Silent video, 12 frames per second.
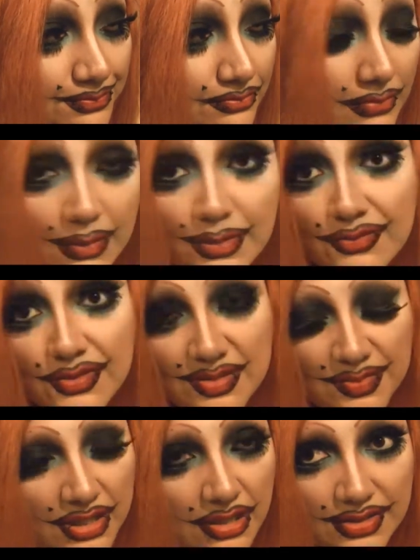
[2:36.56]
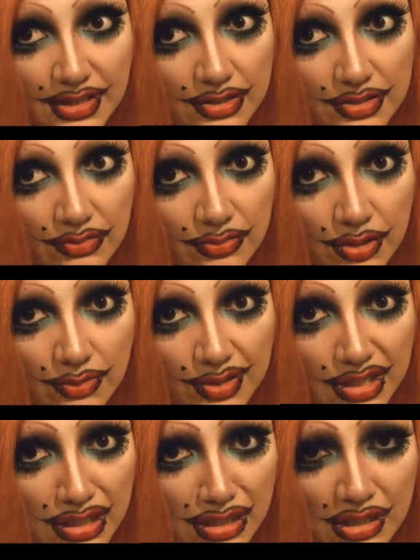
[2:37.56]
Maybe even something else. I just don't know
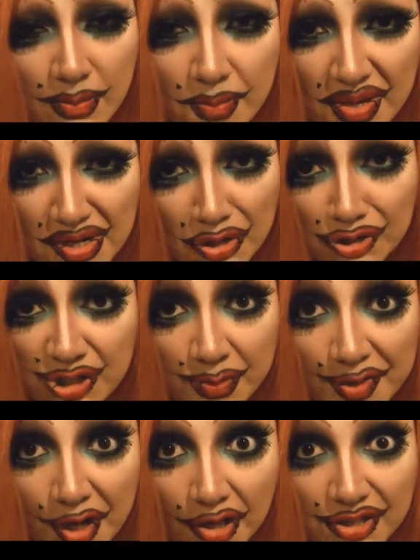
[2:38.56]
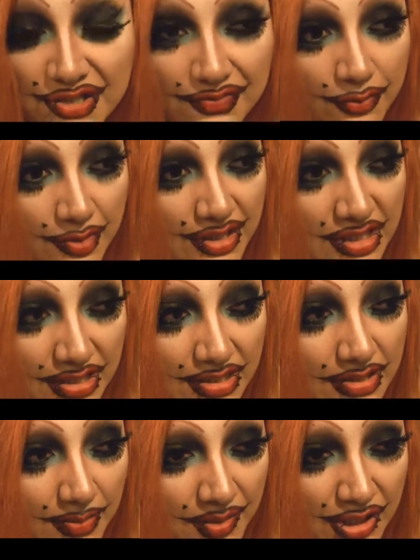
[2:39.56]
any medical terminology for it
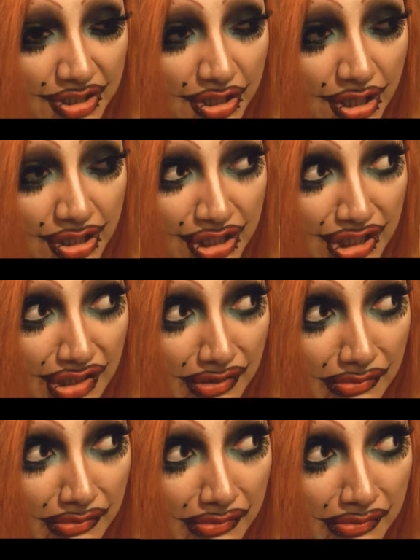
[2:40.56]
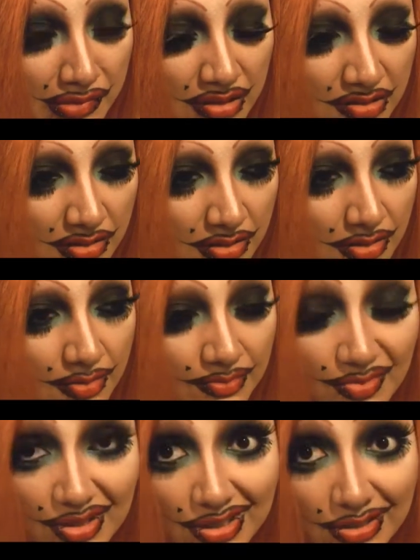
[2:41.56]
because I'm not a doctor.
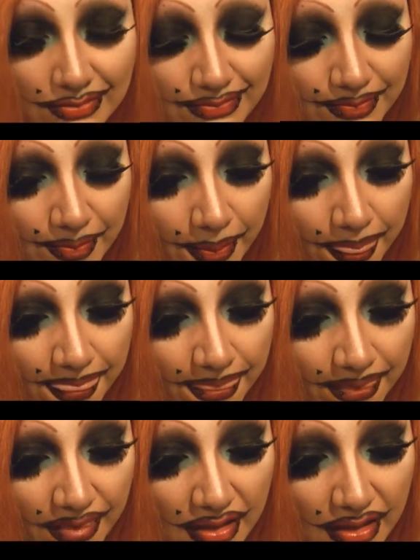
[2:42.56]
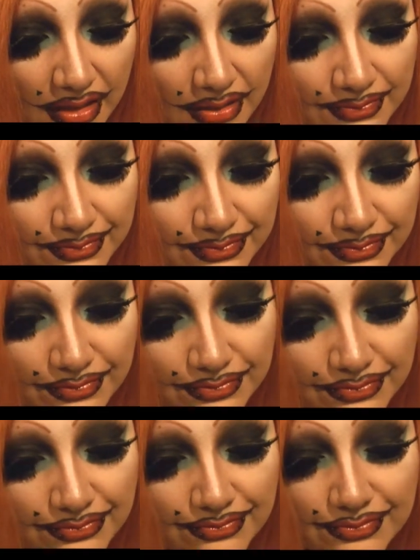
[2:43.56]
But yeah,
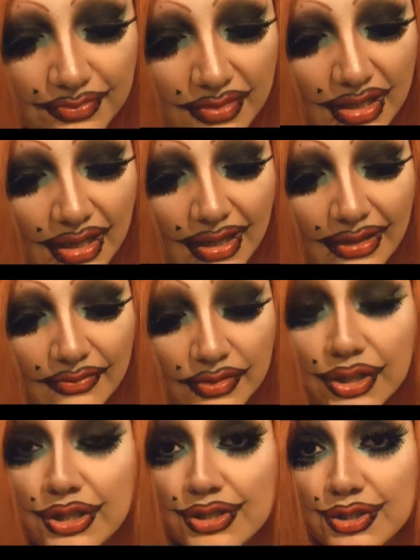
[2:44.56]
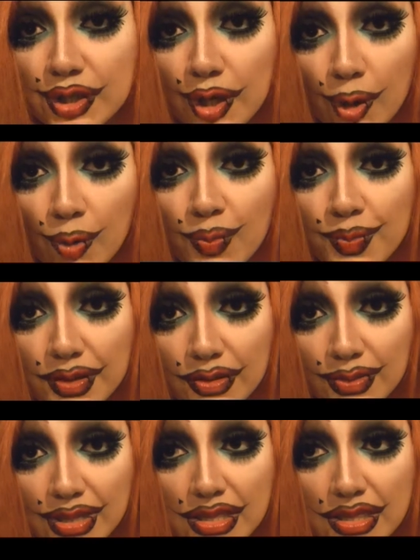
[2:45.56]
I've learned to cope
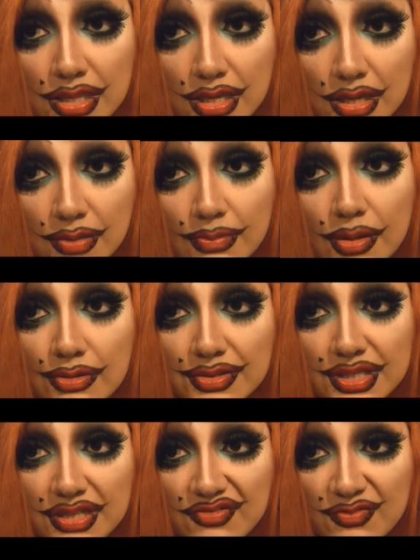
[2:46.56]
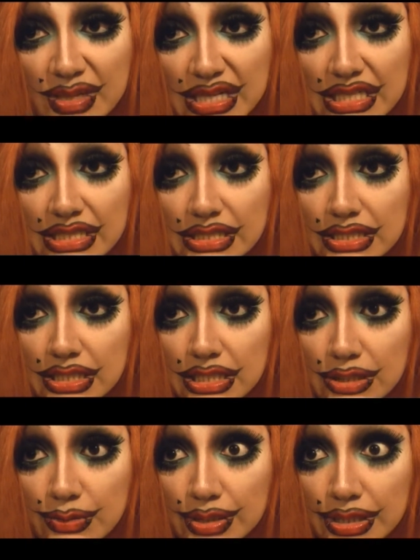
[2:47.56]
with most of my
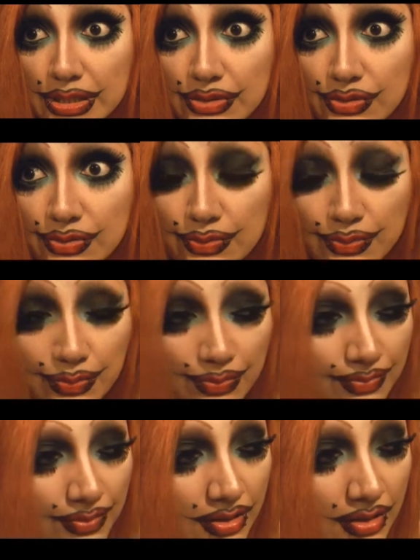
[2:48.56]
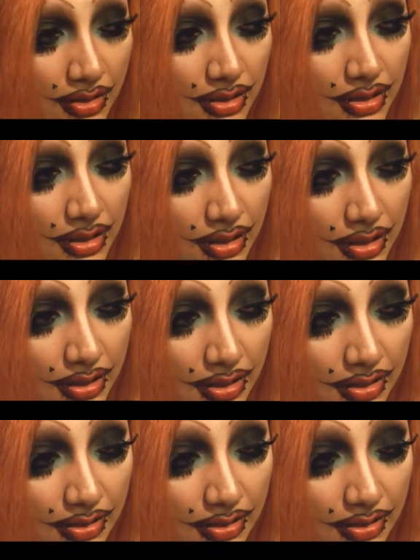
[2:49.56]
insecurity. I